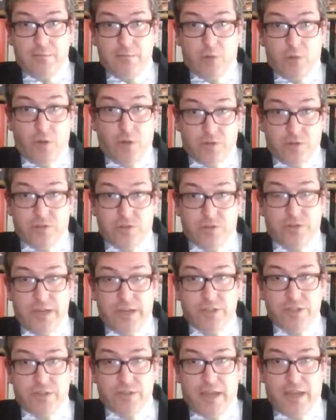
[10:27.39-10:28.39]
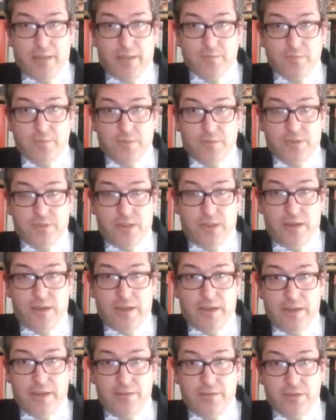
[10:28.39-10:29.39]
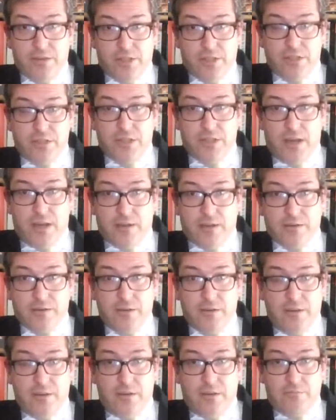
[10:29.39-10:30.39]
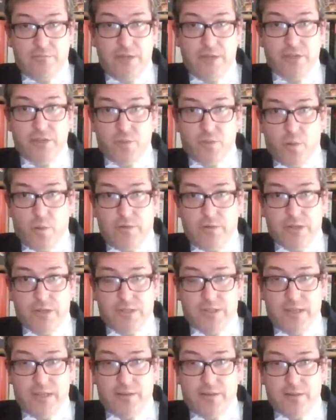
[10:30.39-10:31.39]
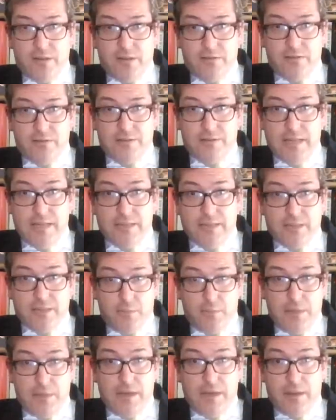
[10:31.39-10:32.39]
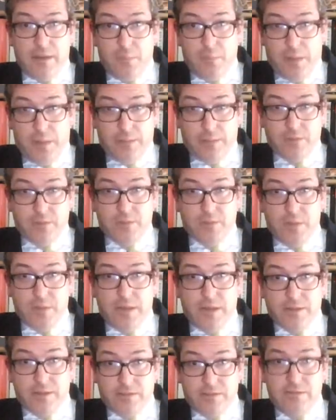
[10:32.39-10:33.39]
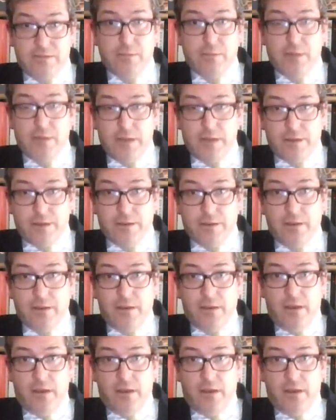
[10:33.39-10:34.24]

concentration camps in the Xinjiang region, where it's said that at least a million, perhaps as many as three million